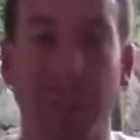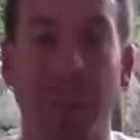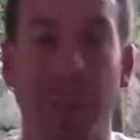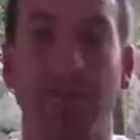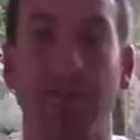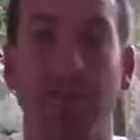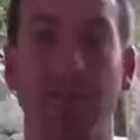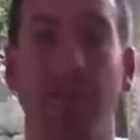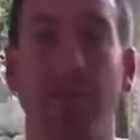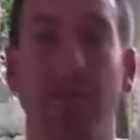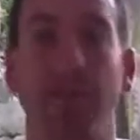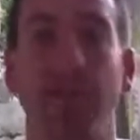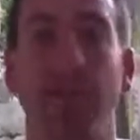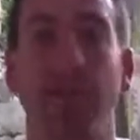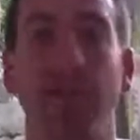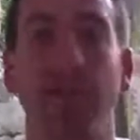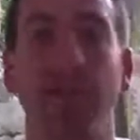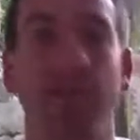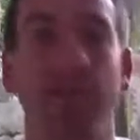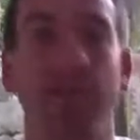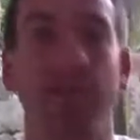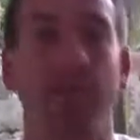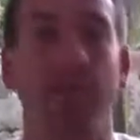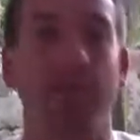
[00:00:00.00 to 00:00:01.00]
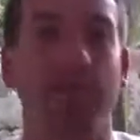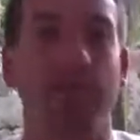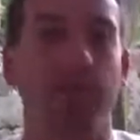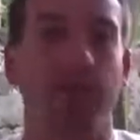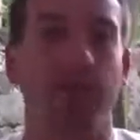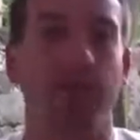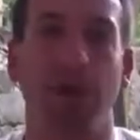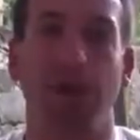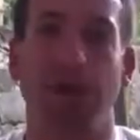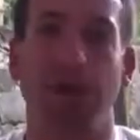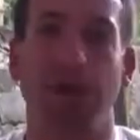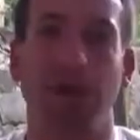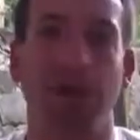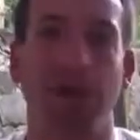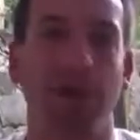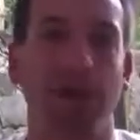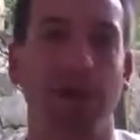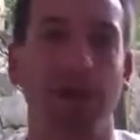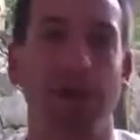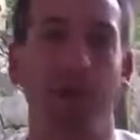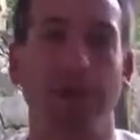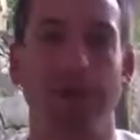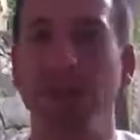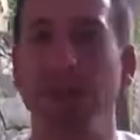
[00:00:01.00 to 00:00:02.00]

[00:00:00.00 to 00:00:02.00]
and you know, when